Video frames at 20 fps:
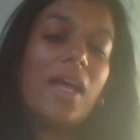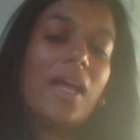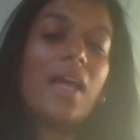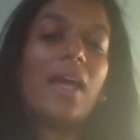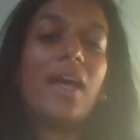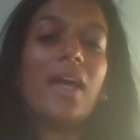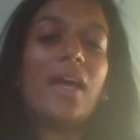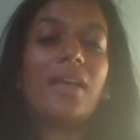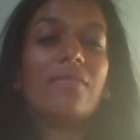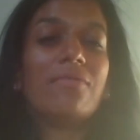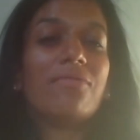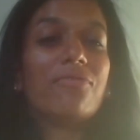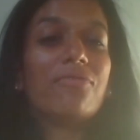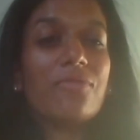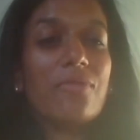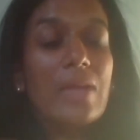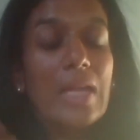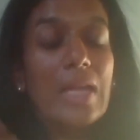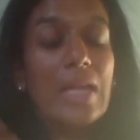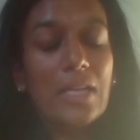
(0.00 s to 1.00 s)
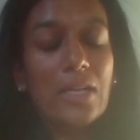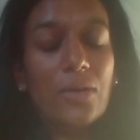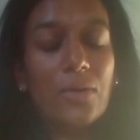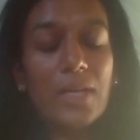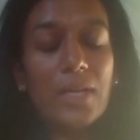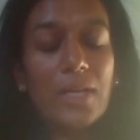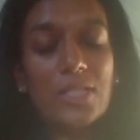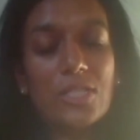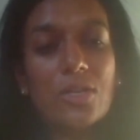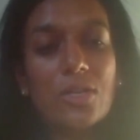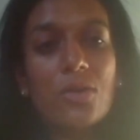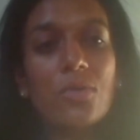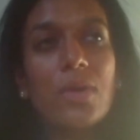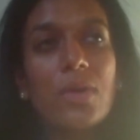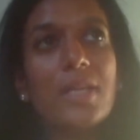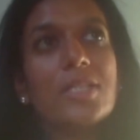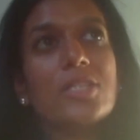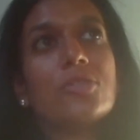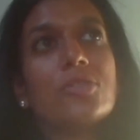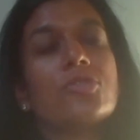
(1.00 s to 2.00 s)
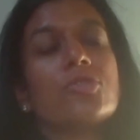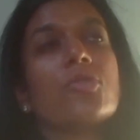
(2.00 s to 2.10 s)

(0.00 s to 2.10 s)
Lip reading: And, it's